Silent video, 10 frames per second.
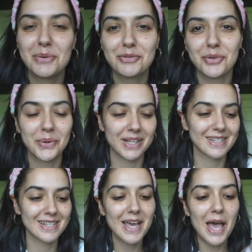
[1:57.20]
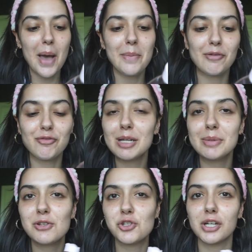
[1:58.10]
focus. But I've really been
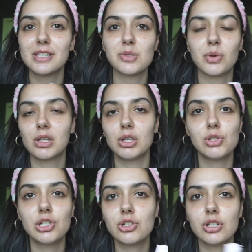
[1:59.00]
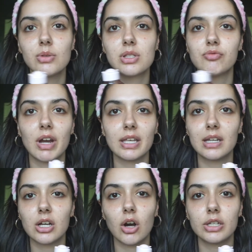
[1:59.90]
enjoying this one. I usually just use the regular
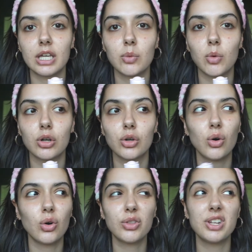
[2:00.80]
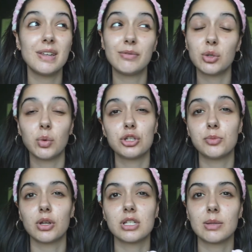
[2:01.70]
Garnier one or the Nivea one, to be honest. I'm